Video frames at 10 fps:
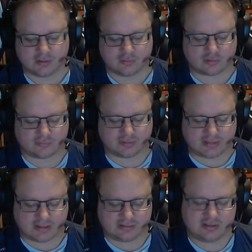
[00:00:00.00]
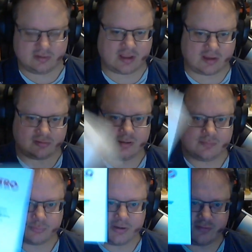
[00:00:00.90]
stuff like that. He's actually pretty